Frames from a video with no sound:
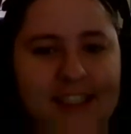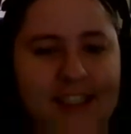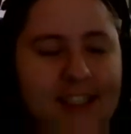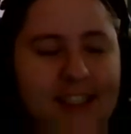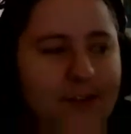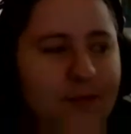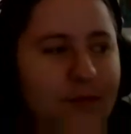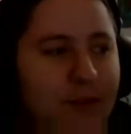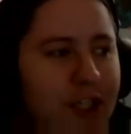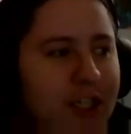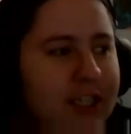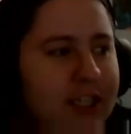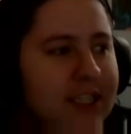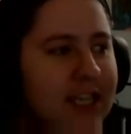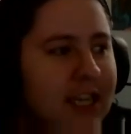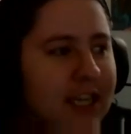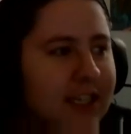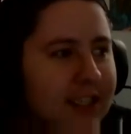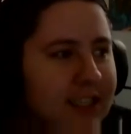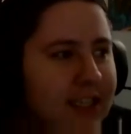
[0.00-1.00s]
I'm very
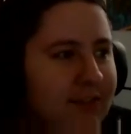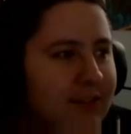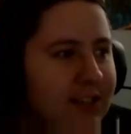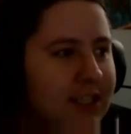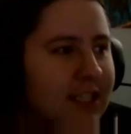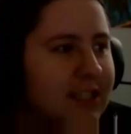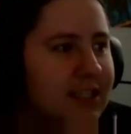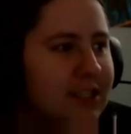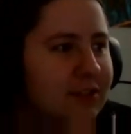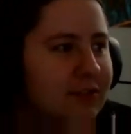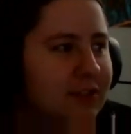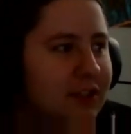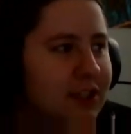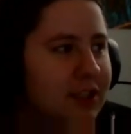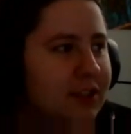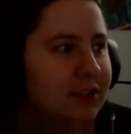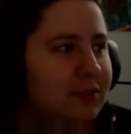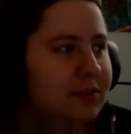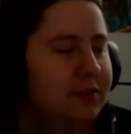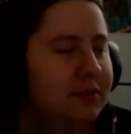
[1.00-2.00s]
excited to have a test server,
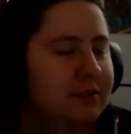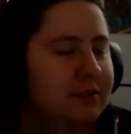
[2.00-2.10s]
though.